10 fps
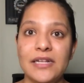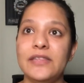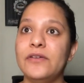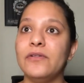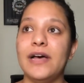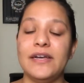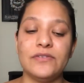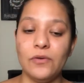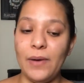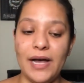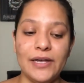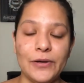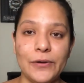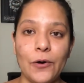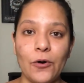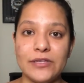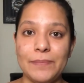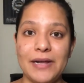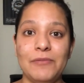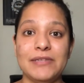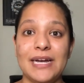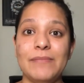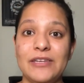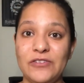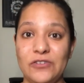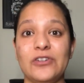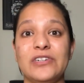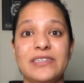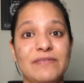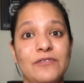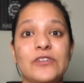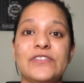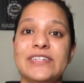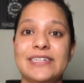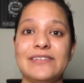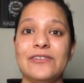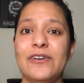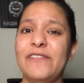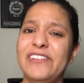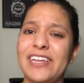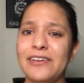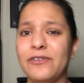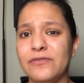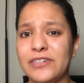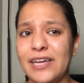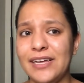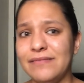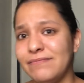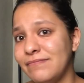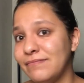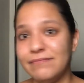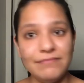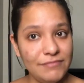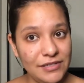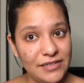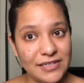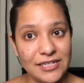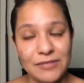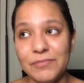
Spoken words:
they'll last a while, or depending what time they start, unfortunately. So if you like overtime, it's good.